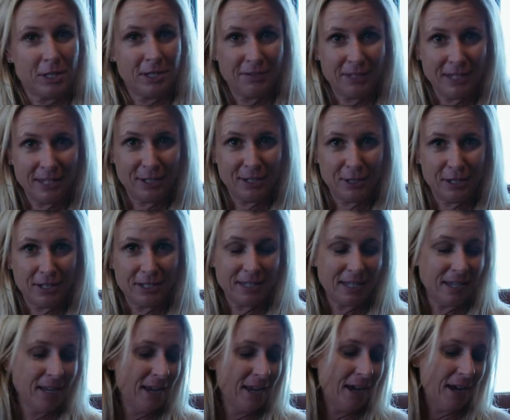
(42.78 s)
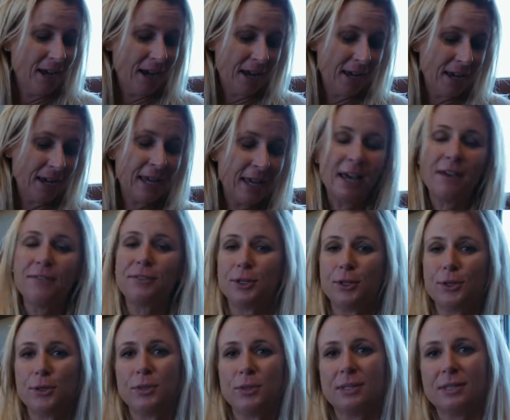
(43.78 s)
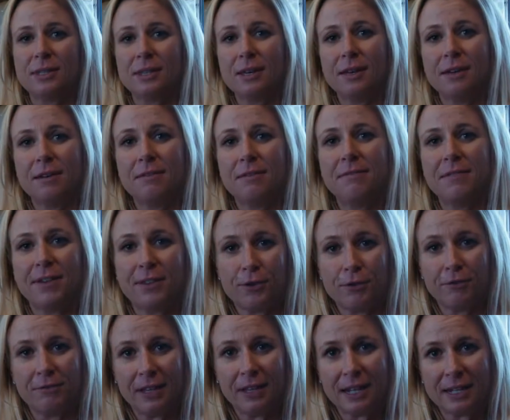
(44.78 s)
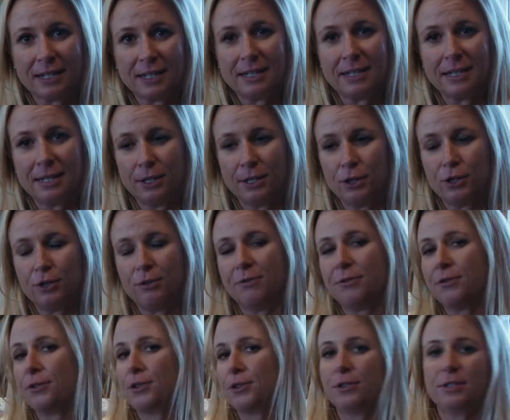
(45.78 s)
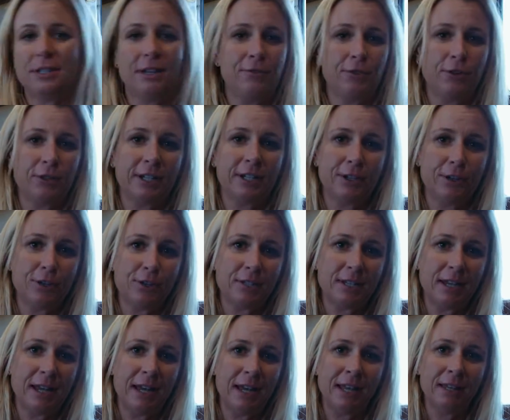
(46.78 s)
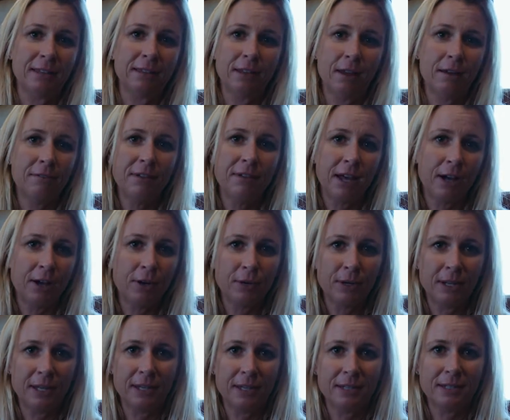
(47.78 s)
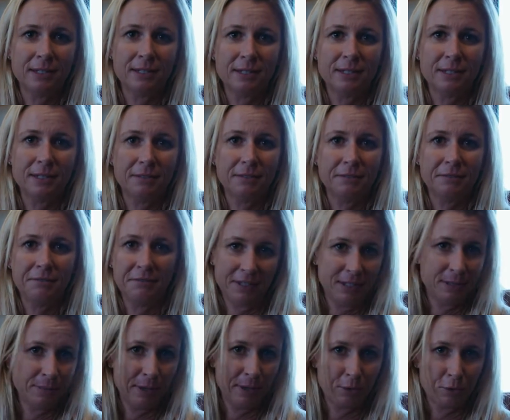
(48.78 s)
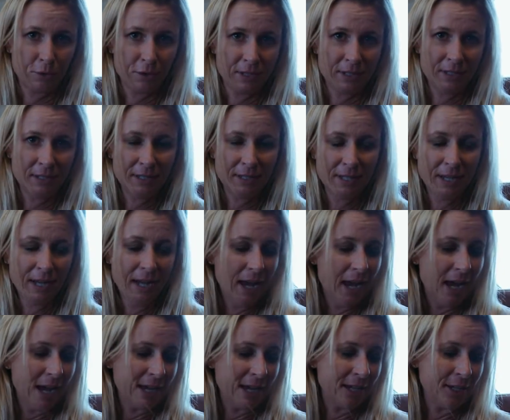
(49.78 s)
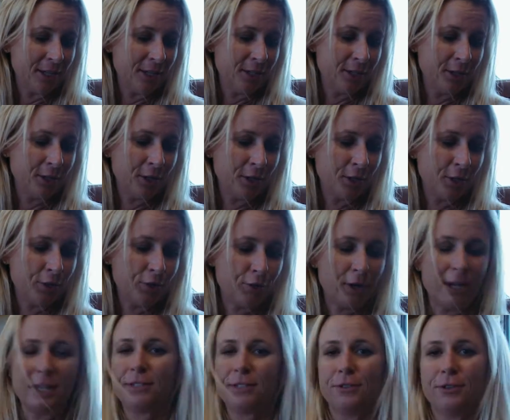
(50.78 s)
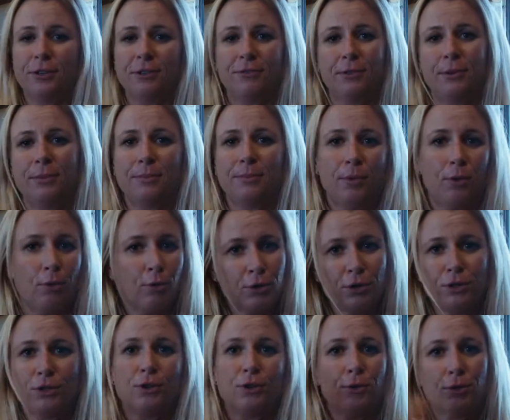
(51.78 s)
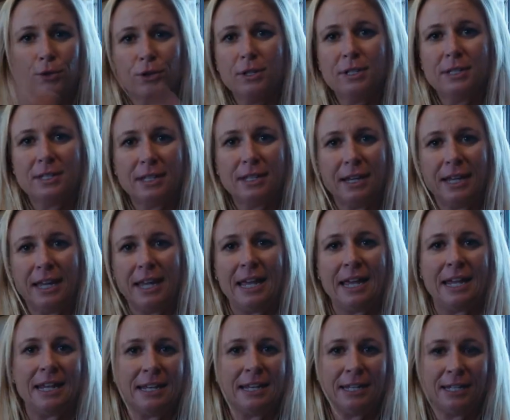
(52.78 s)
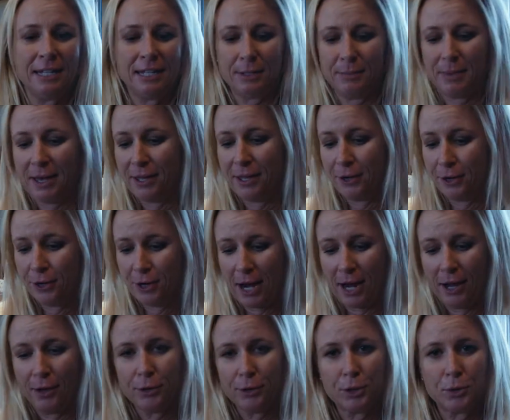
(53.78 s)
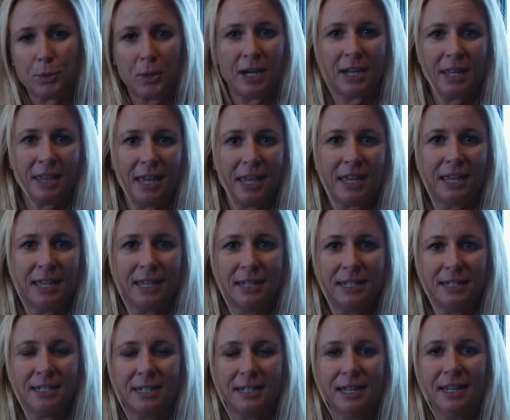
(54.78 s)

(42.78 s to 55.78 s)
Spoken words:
of cinches. I have used the Feather Flex cinch for several years. I love how it fits my horses. I can transfer it from horse to horse, and doesn't matter how sweaty they get,